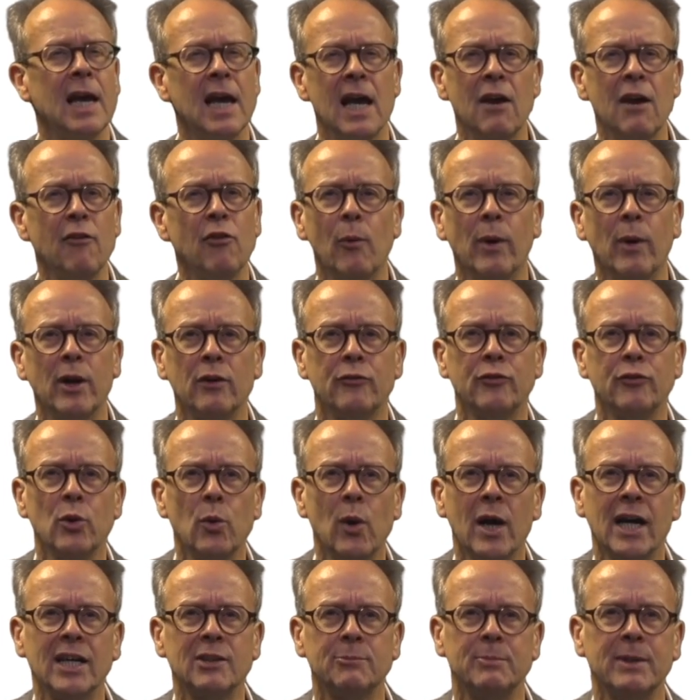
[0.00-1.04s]
Every one of
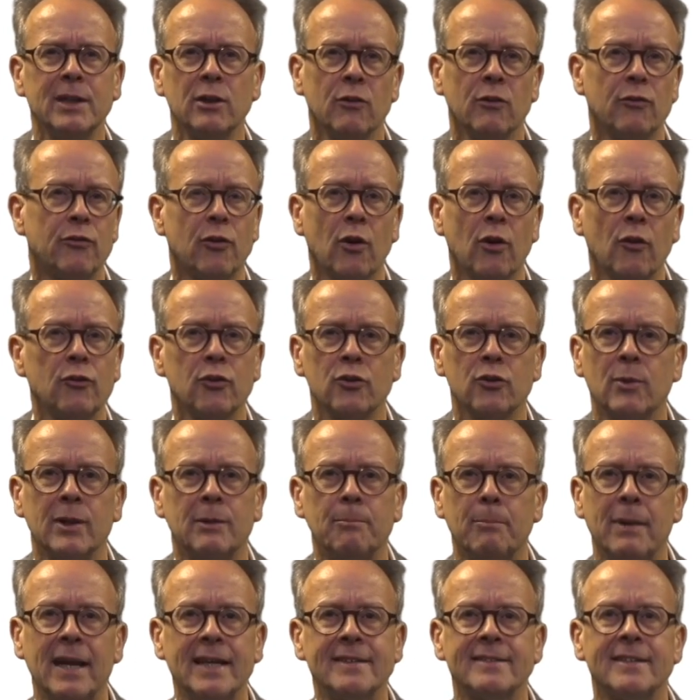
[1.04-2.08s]
you has been confronted
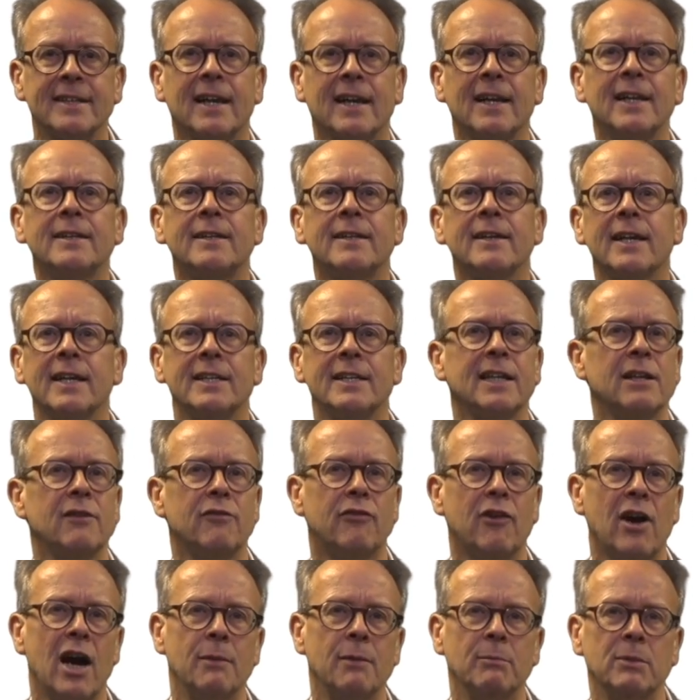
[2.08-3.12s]
with plastic litter in the
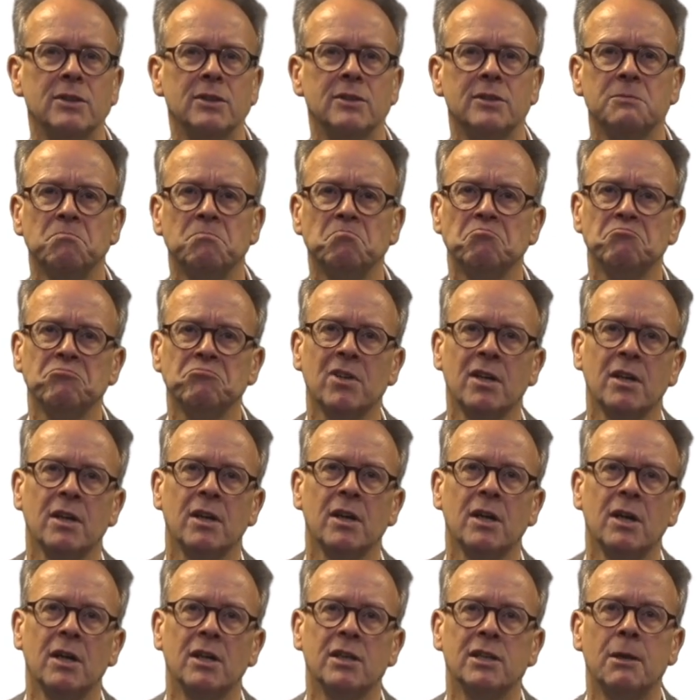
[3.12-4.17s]
environment.
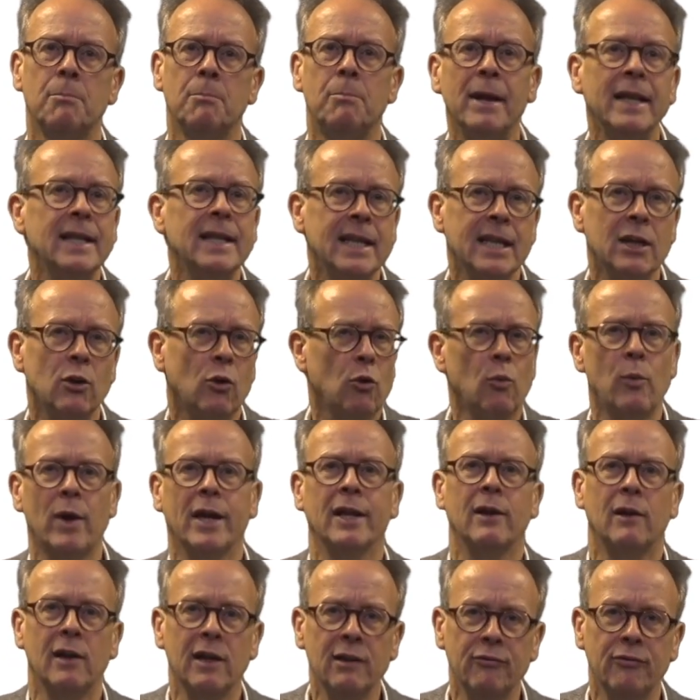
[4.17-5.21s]
Depending on where
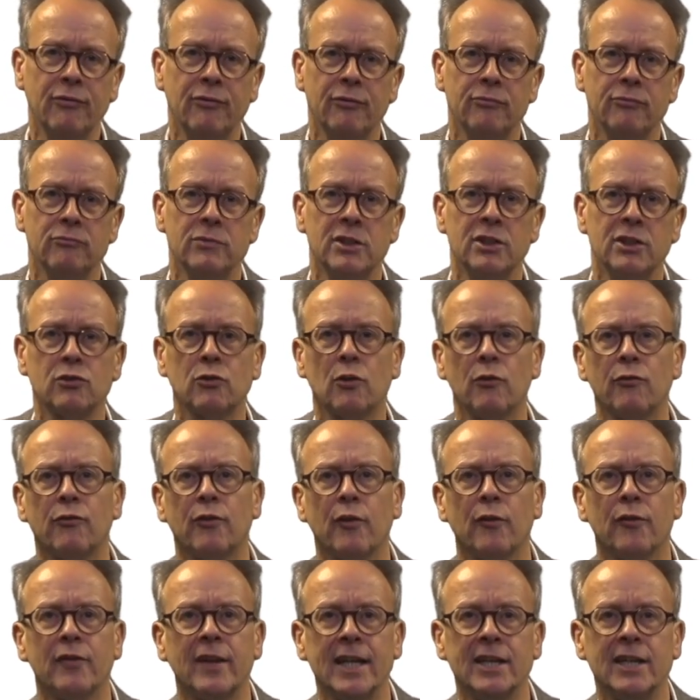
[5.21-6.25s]
you live, this
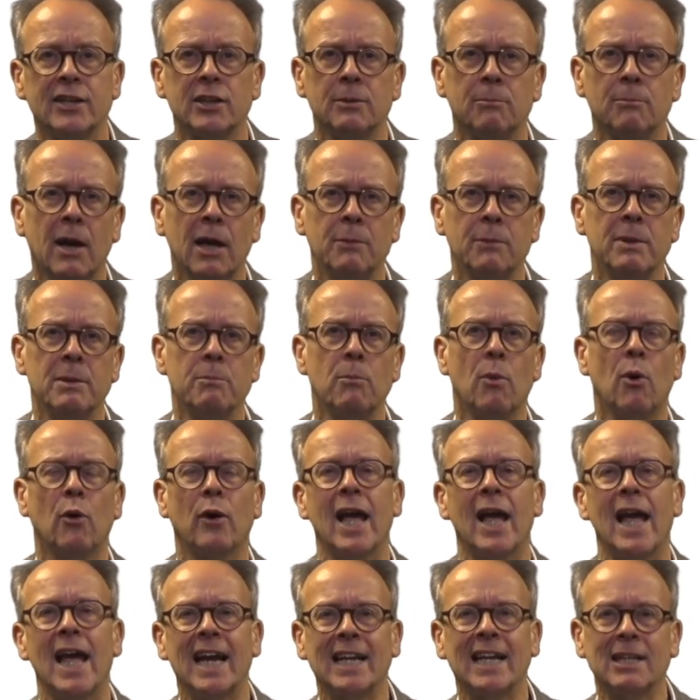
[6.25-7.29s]
confrontation might be
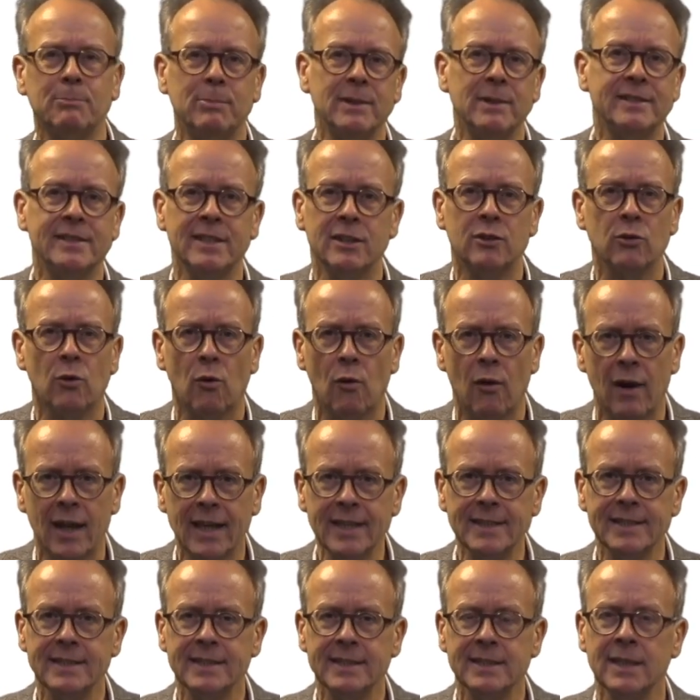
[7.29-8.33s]
more explicit or
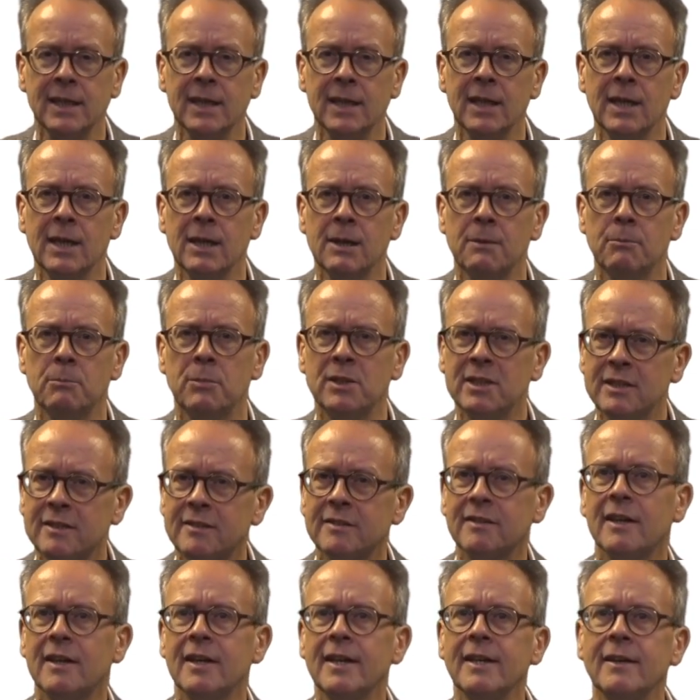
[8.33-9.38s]
less, but
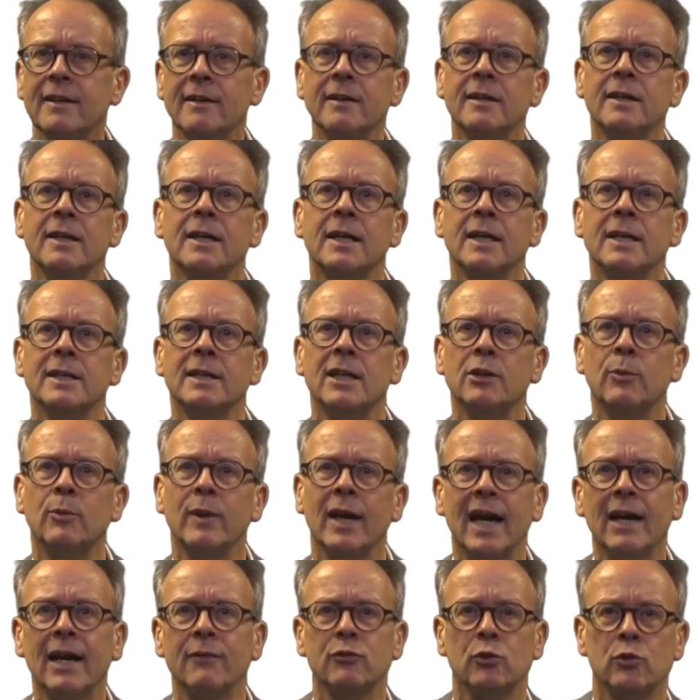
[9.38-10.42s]
it's clear that
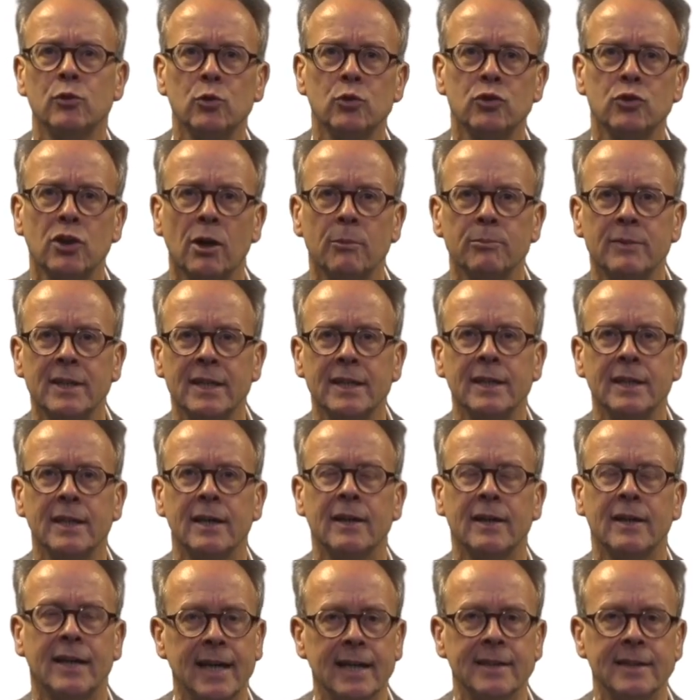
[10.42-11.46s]
we have to do something
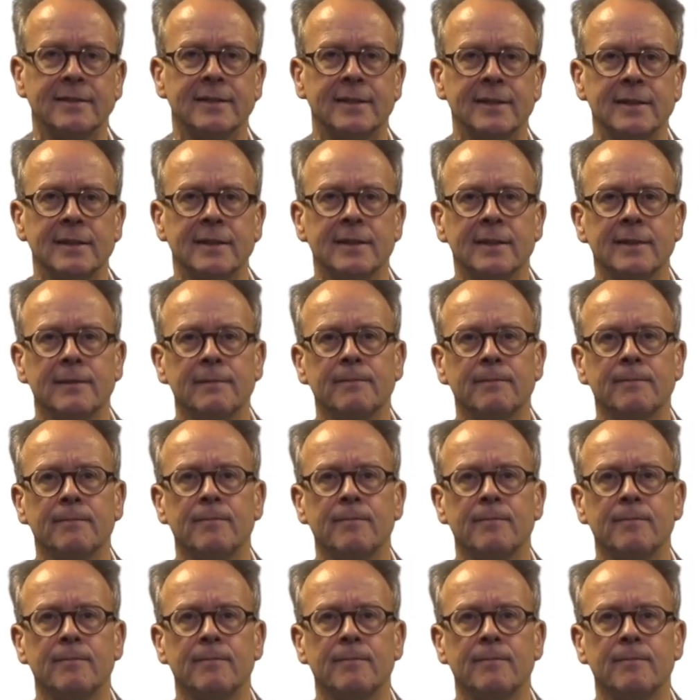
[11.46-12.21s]
against it.